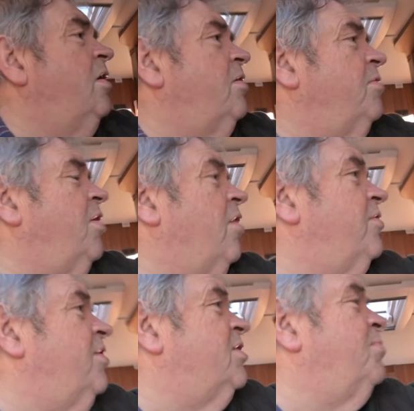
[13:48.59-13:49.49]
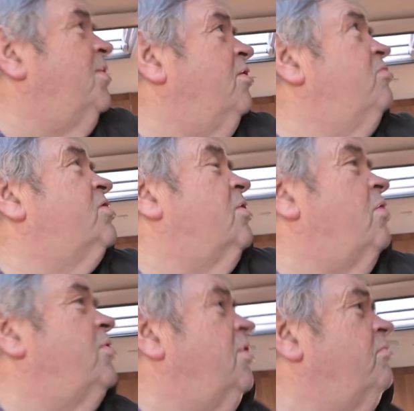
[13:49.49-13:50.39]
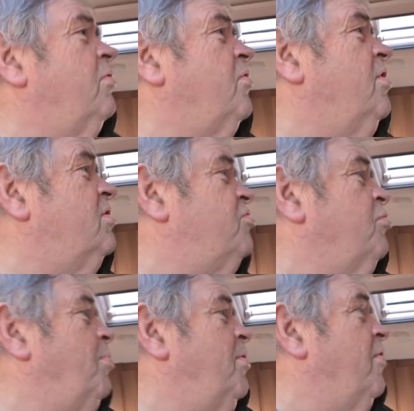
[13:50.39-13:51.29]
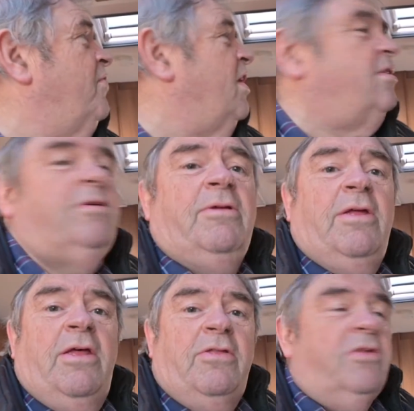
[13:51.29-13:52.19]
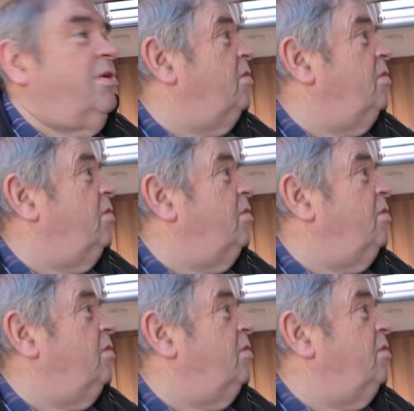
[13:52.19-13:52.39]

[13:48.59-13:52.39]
Regarding it's been used a lot, you know, nothing's dropping off like that.